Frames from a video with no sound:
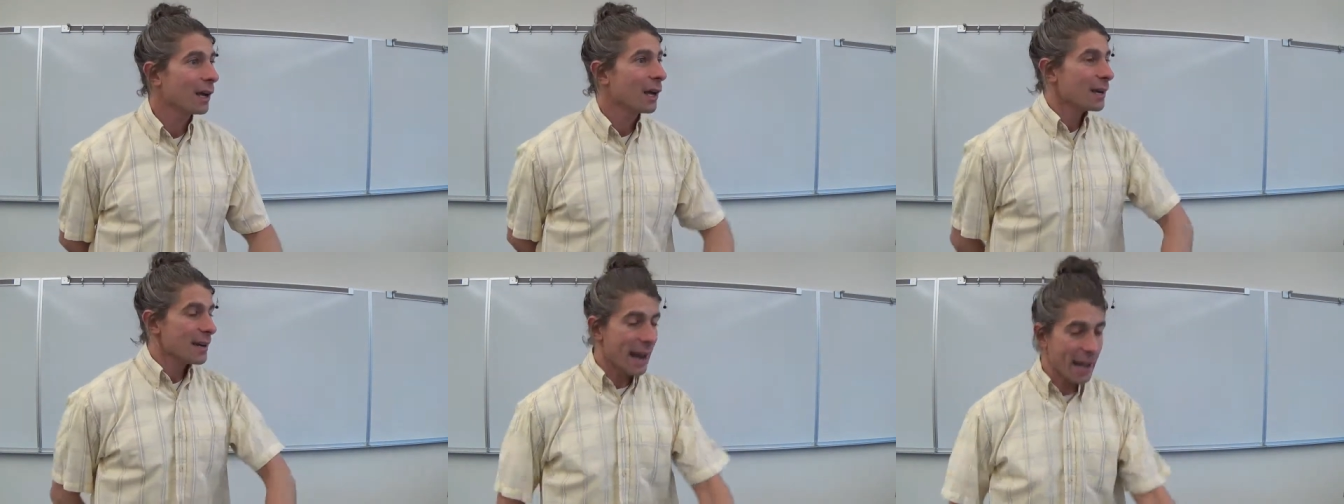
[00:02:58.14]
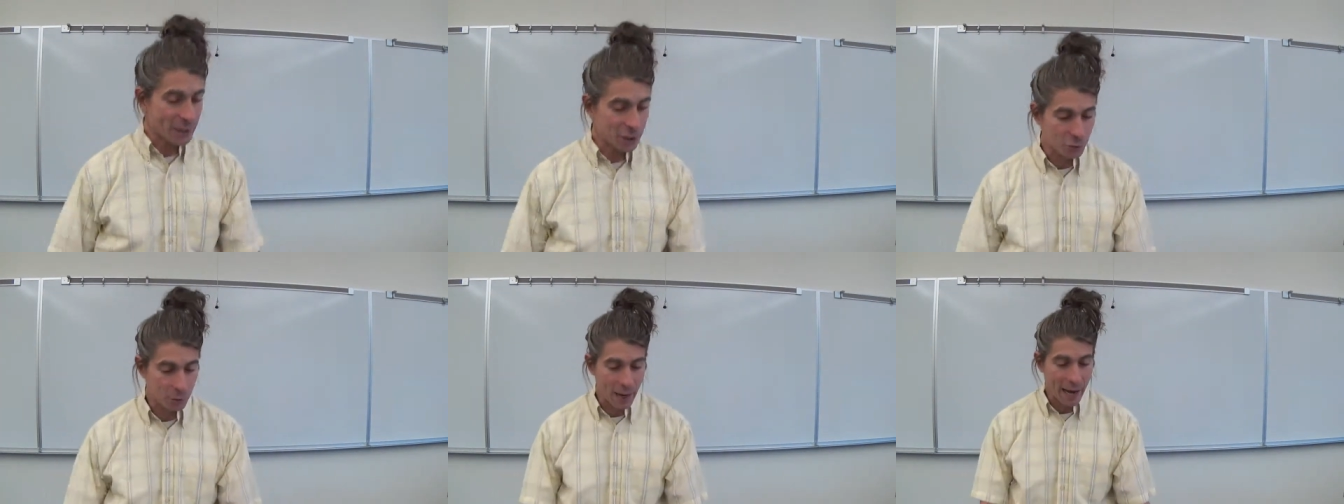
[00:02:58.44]

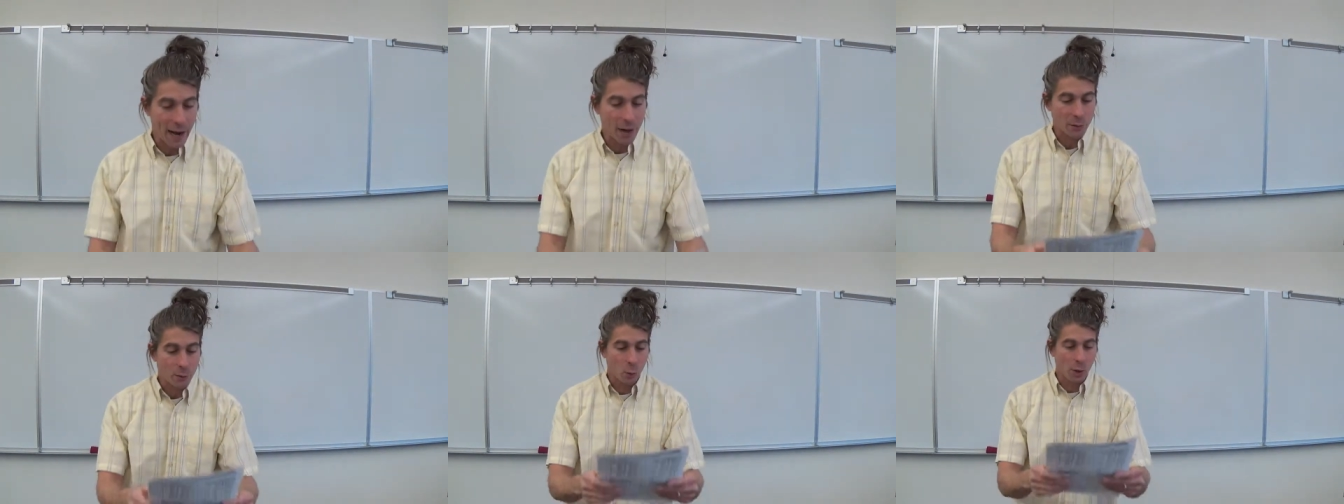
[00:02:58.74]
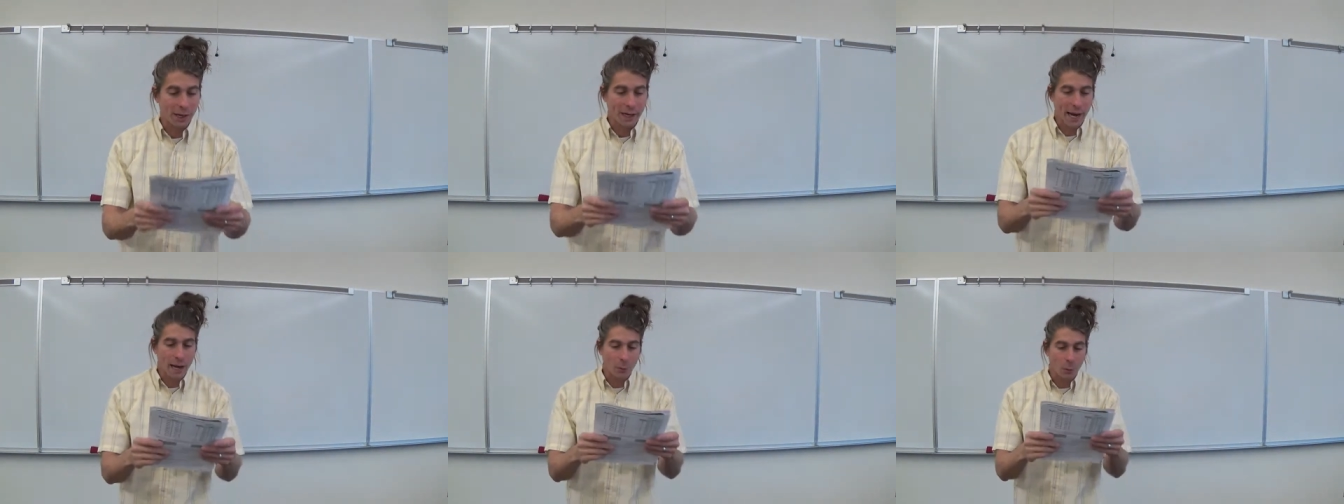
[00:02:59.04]
Next round, what
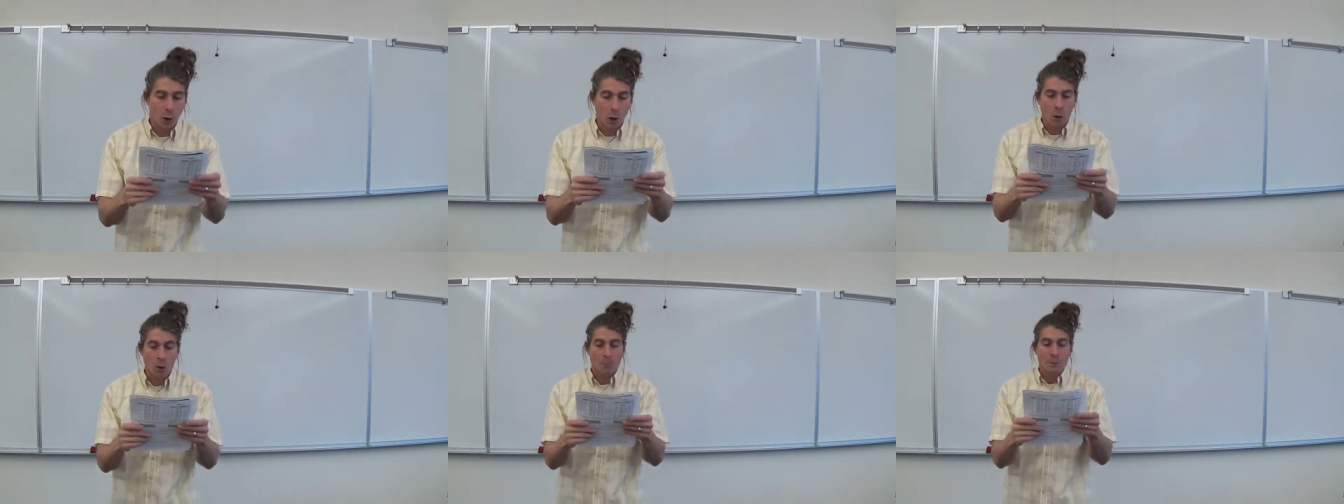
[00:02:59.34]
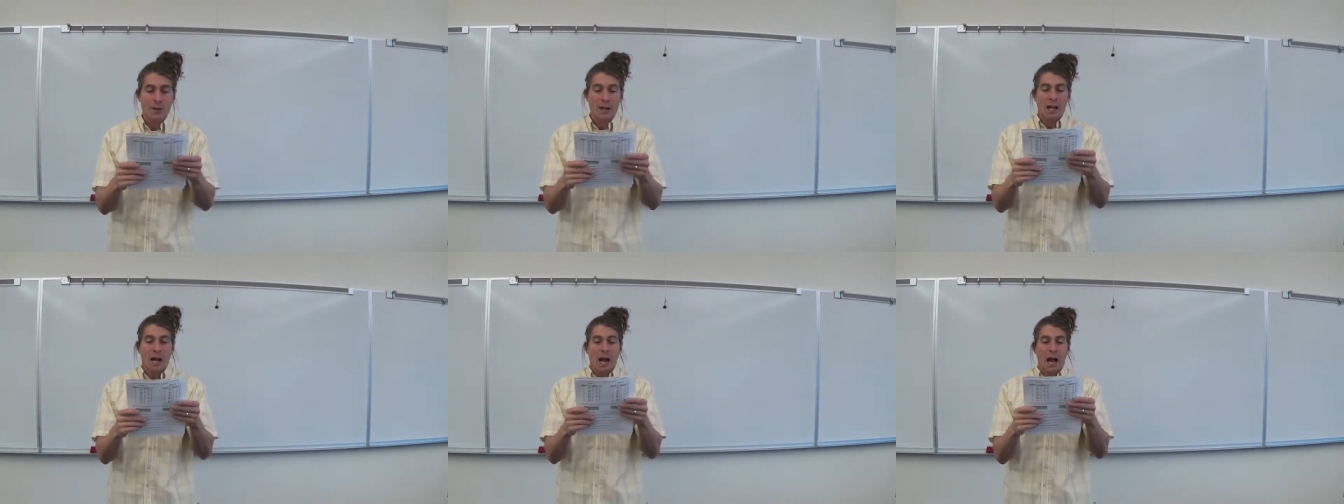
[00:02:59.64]
did I roll?
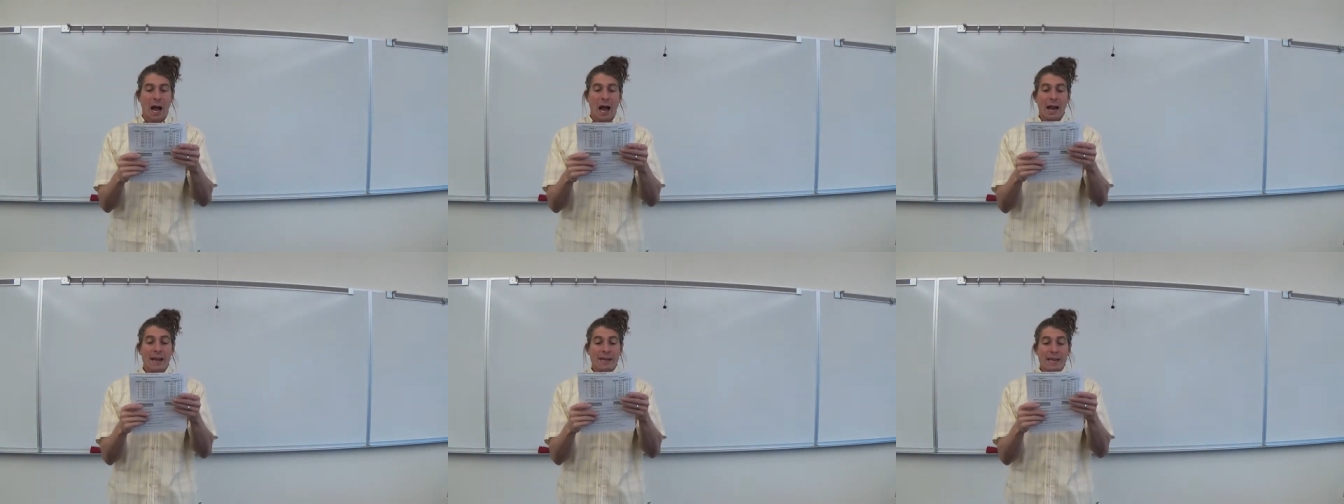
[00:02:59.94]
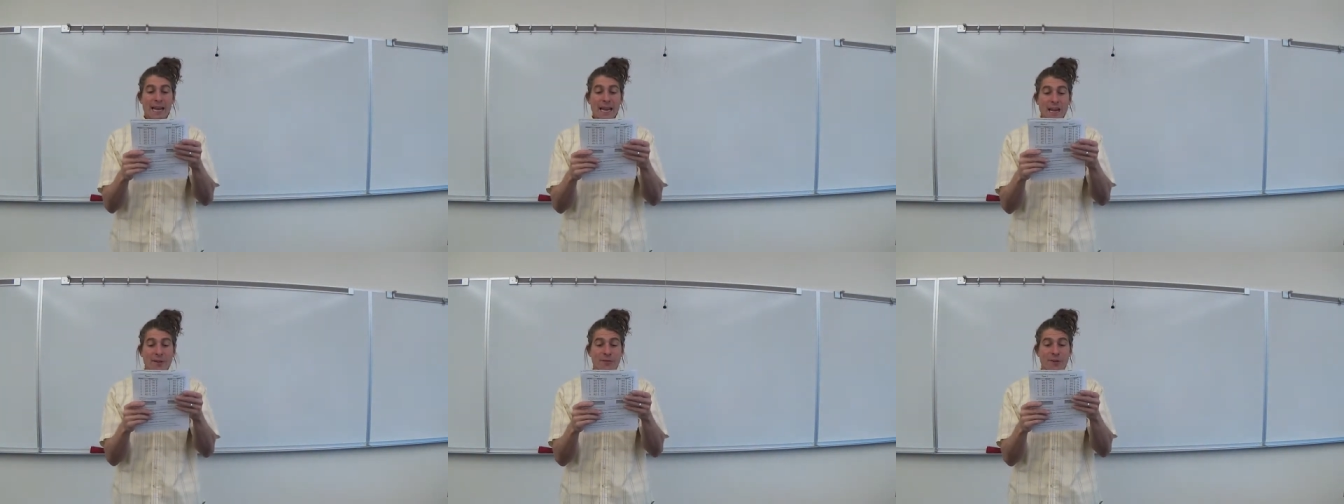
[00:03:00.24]
An
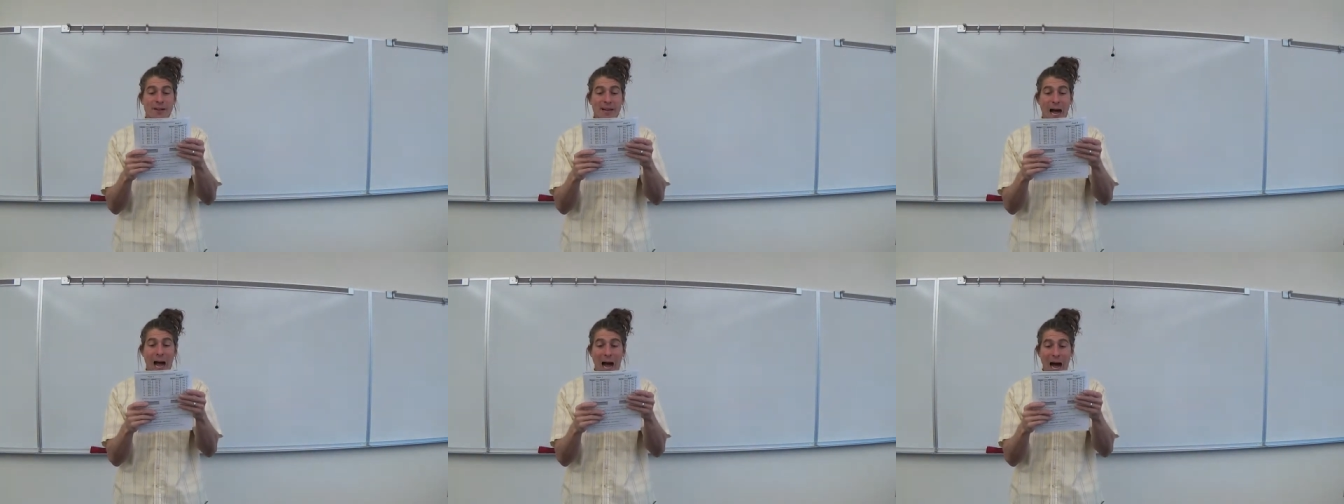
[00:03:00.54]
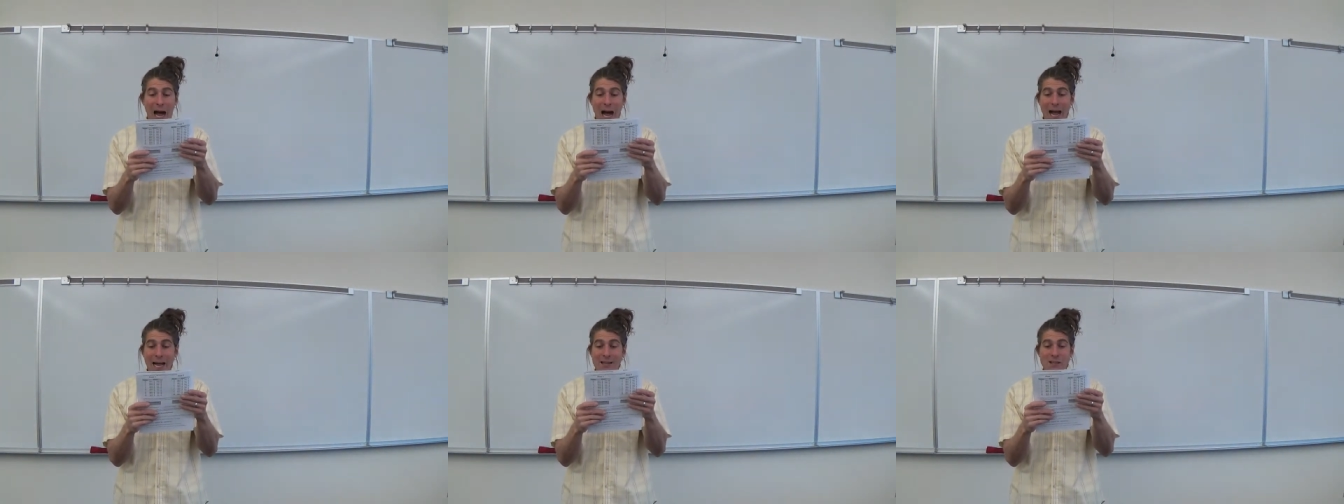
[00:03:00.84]
even
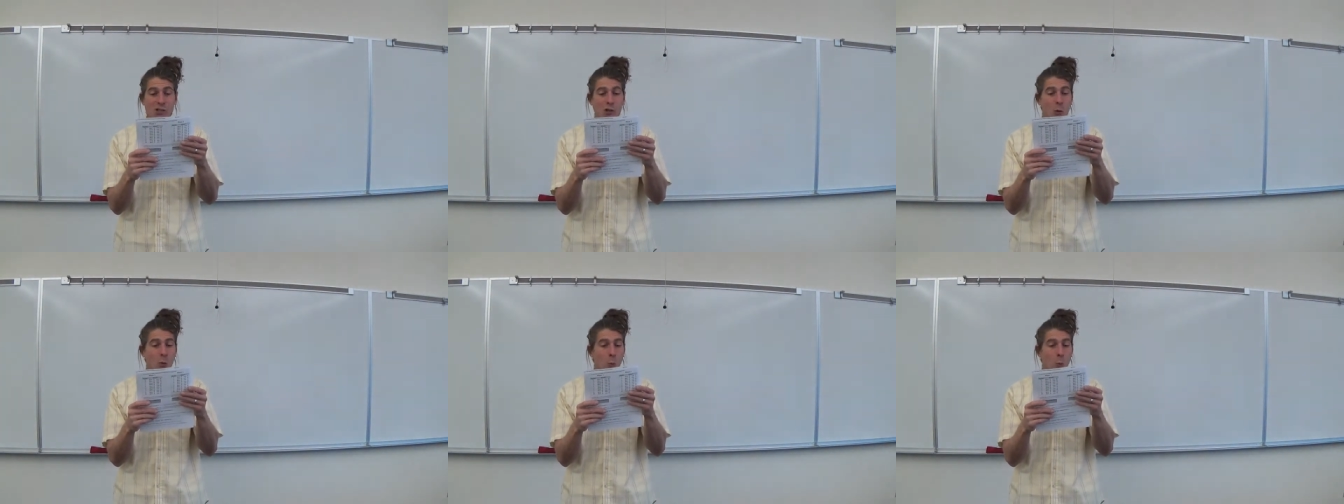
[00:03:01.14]
odds